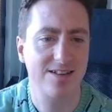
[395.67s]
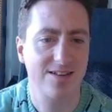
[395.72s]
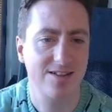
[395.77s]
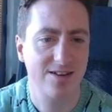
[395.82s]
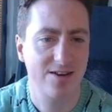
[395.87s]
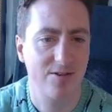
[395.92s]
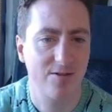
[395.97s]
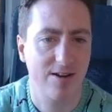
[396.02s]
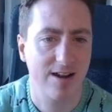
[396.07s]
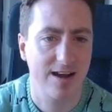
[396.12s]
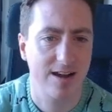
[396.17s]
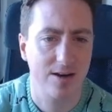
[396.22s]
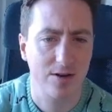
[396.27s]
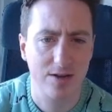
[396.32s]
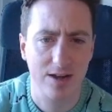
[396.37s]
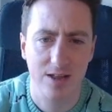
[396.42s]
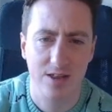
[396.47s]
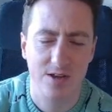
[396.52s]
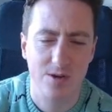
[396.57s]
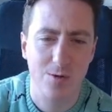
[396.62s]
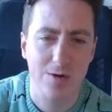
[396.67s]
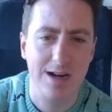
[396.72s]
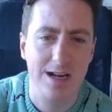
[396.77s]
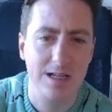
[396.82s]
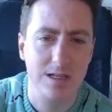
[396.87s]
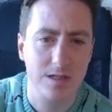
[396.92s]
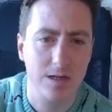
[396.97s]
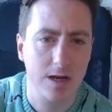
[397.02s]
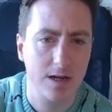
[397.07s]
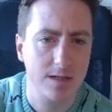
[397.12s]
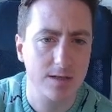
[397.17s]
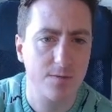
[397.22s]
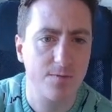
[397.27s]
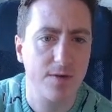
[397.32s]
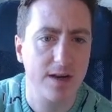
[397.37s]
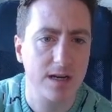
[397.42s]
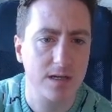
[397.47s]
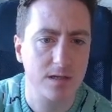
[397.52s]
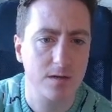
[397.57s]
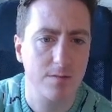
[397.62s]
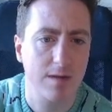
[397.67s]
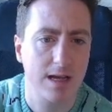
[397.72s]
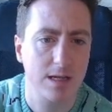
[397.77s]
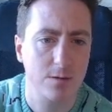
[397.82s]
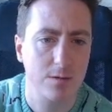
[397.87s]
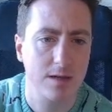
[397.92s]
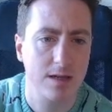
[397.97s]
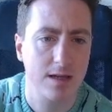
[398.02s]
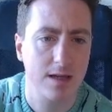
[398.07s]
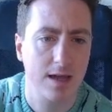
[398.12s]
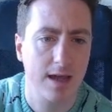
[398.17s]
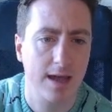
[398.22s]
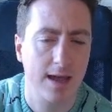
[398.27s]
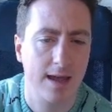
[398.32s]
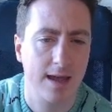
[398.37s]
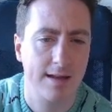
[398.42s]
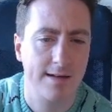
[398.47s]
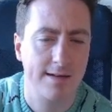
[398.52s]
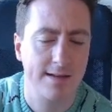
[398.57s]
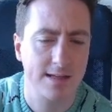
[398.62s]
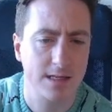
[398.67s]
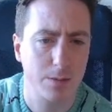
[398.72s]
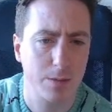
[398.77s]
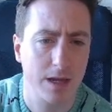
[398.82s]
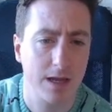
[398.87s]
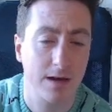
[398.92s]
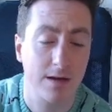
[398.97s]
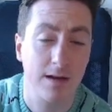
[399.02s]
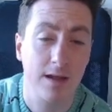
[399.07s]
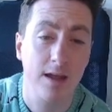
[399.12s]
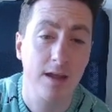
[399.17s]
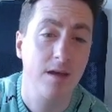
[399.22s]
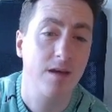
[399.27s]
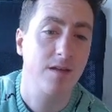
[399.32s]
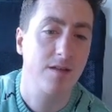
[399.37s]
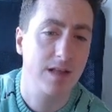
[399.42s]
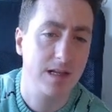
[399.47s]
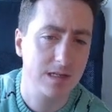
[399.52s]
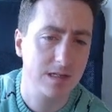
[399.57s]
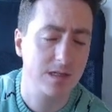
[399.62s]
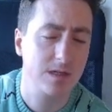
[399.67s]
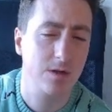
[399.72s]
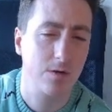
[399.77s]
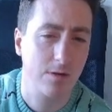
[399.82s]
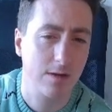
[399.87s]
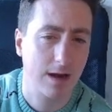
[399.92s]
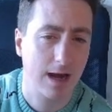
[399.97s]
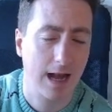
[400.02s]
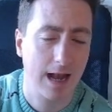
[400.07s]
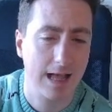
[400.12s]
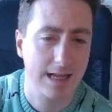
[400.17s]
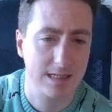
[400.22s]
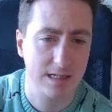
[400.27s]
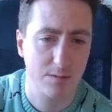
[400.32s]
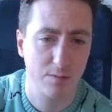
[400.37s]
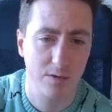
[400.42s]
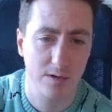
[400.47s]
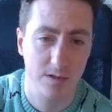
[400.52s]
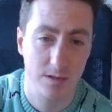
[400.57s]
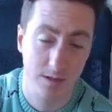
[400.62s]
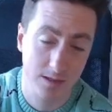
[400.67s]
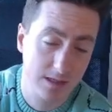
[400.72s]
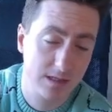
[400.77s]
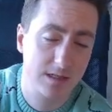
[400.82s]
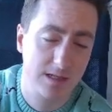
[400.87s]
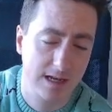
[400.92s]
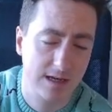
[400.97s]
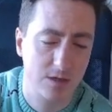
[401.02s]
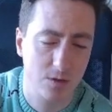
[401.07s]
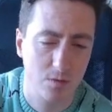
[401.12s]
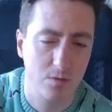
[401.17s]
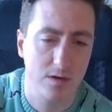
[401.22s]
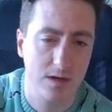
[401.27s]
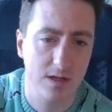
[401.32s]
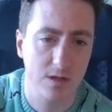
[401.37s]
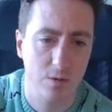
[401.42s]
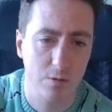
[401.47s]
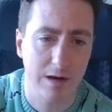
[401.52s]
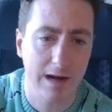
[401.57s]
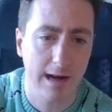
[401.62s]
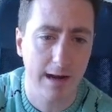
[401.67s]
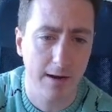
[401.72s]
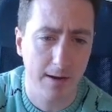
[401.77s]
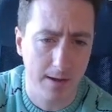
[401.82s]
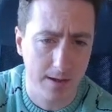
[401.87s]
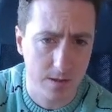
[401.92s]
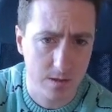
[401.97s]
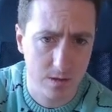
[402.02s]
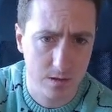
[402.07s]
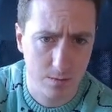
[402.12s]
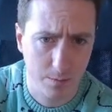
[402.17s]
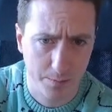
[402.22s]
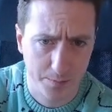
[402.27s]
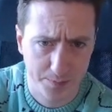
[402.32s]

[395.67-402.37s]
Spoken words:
Hurrah. Okay, the 20's not as fearsome as we anticipated. This is another classic puzzle. This is actually one is really nice.